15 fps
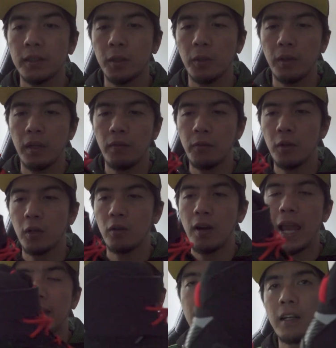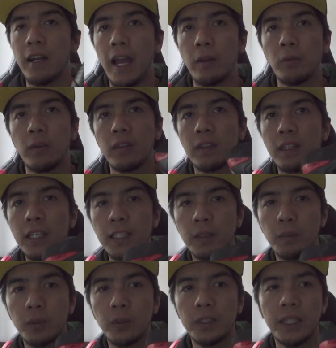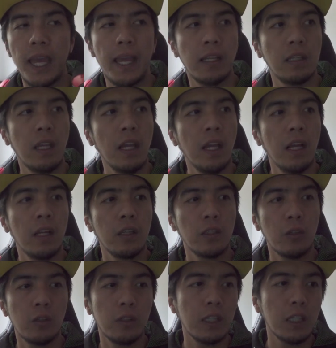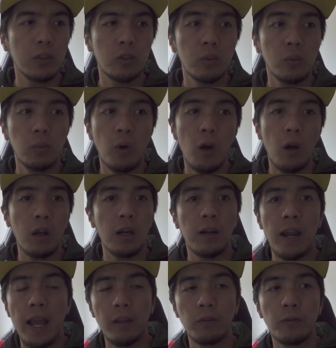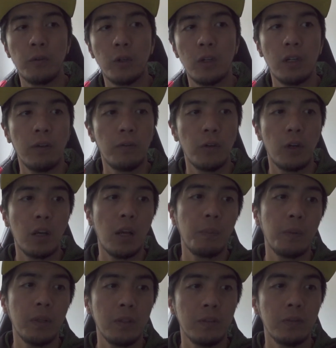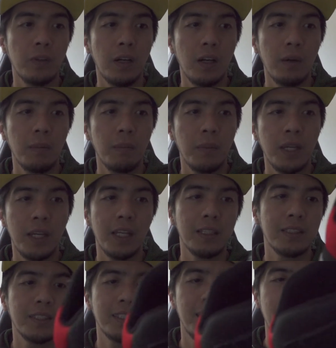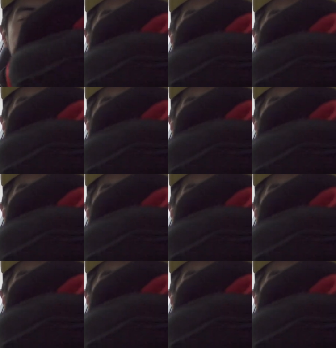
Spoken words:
So if you're riding around with these boots and you'll need to walk around for a couple of minutes,